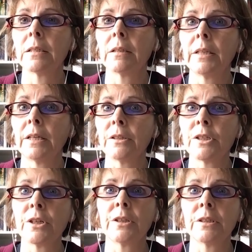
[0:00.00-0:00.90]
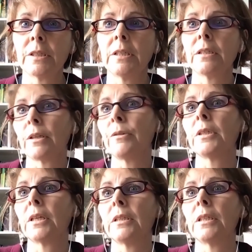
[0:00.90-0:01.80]
the uncertainty
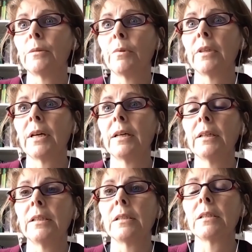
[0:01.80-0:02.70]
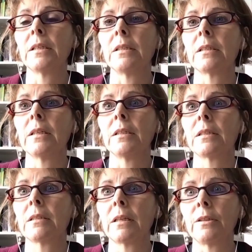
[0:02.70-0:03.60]
associated with that is,
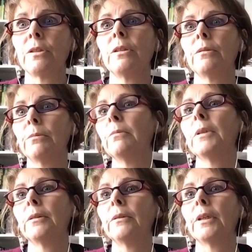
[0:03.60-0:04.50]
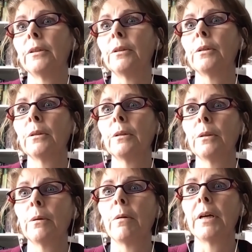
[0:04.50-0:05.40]
as you well know,
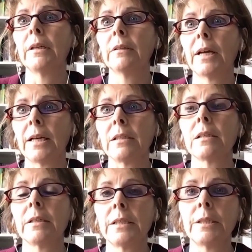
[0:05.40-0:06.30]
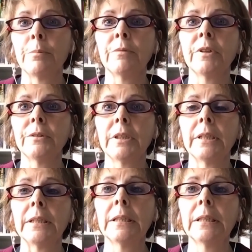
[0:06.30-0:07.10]
quite anxiety provoking.